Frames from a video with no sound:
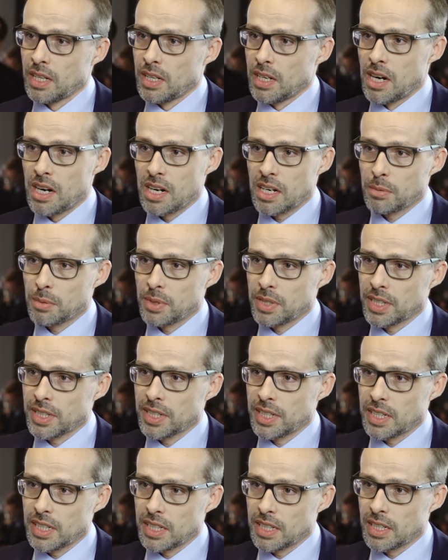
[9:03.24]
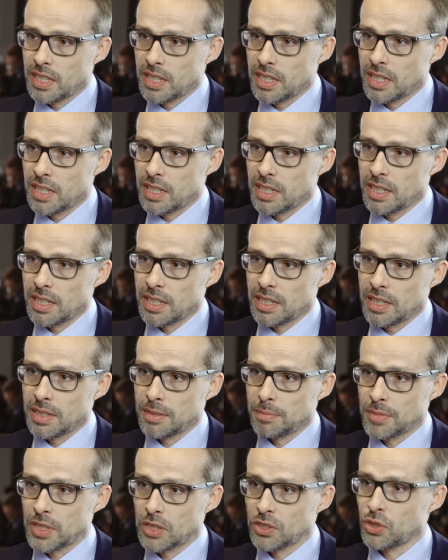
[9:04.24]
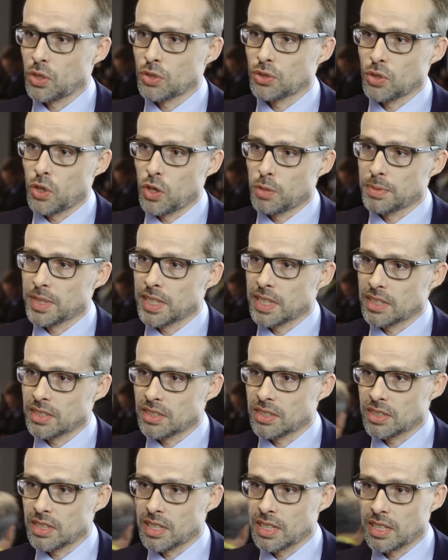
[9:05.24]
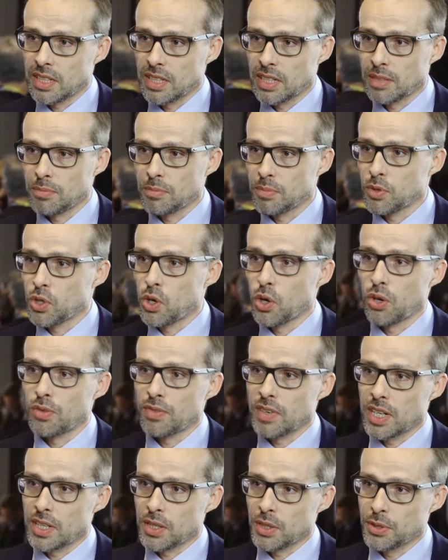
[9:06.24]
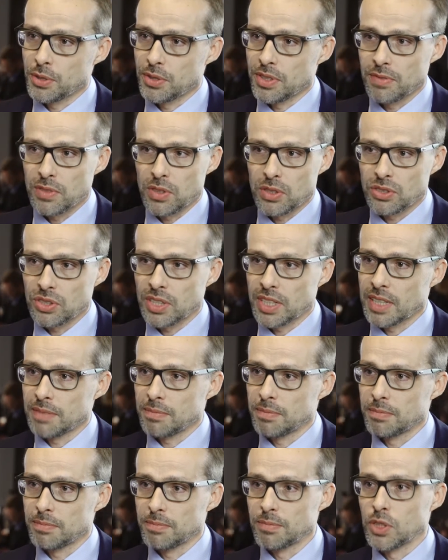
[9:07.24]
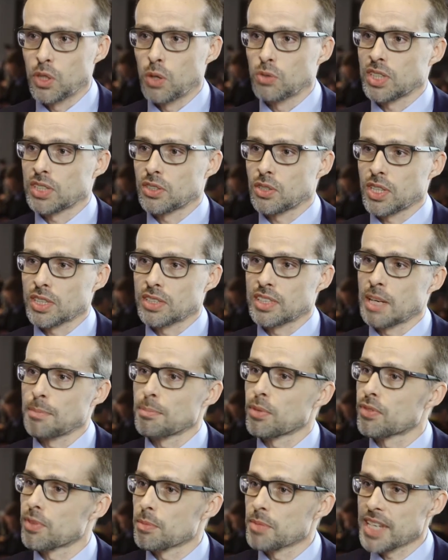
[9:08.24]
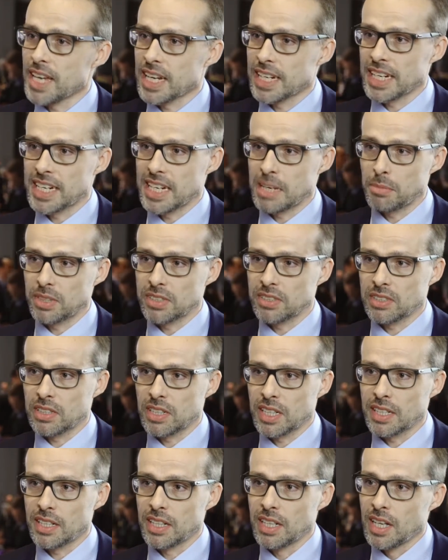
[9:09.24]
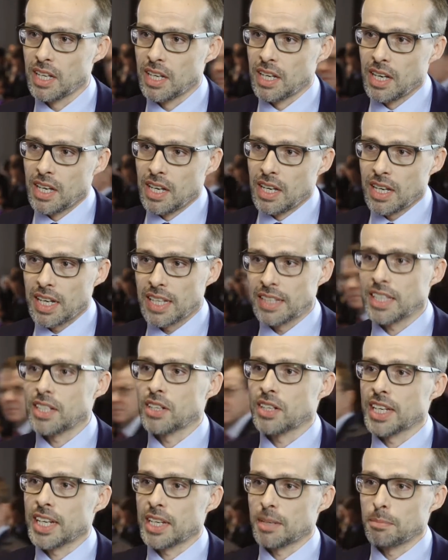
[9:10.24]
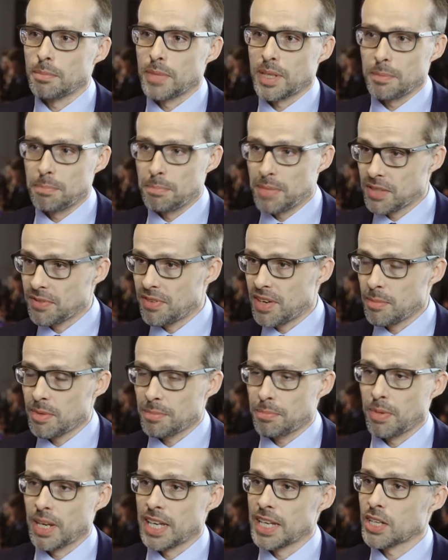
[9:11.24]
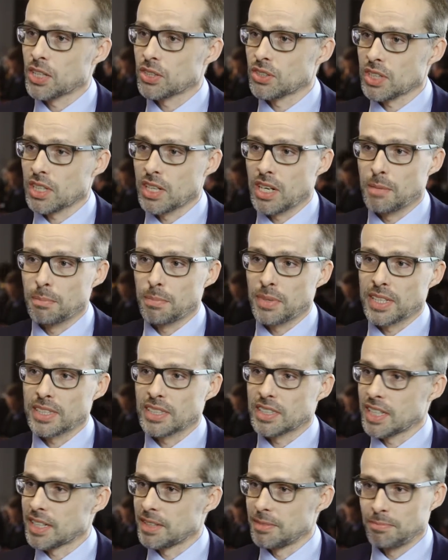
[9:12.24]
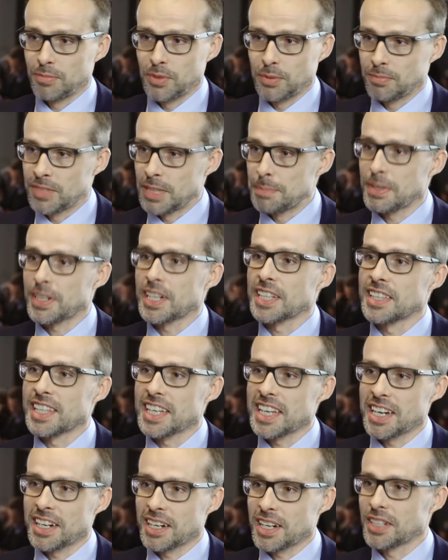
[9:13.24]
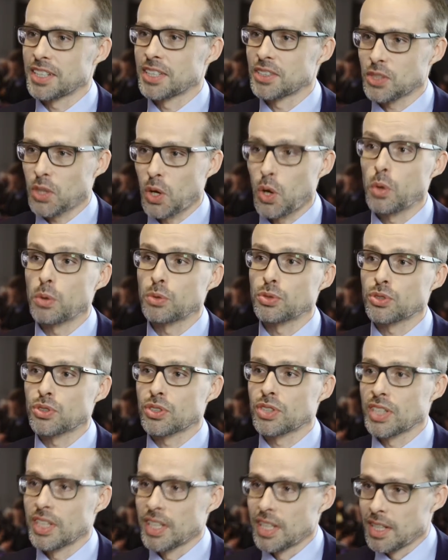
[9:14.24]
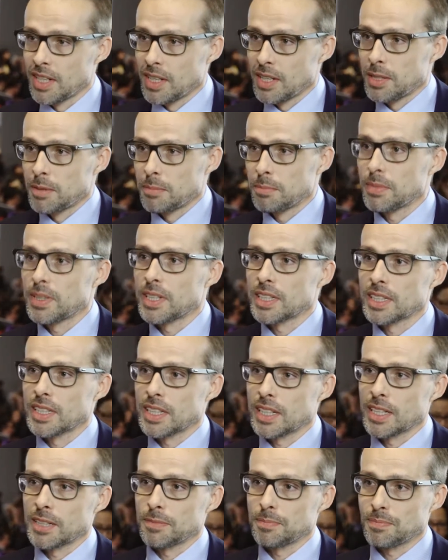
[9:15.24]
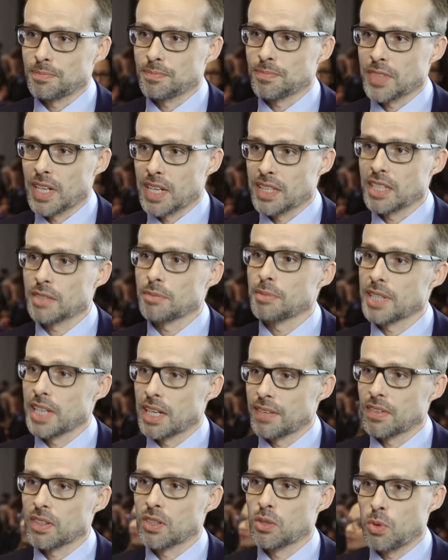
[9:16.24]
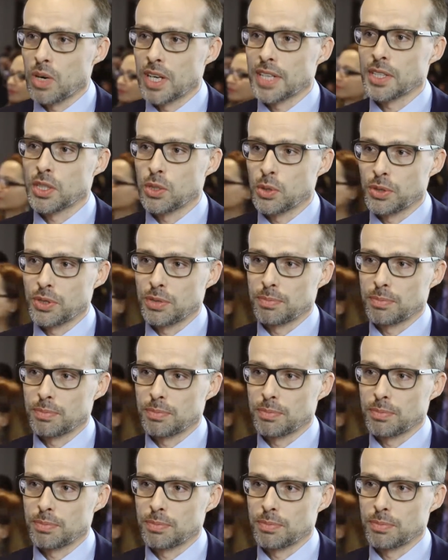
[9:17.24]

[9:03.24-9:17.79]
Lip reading: Harvard, Johns Hopkins, Colorado University, those as an example from the academic side. And then again, big pharma players and companies that typically they are not disclosed. But I think we have a quite good,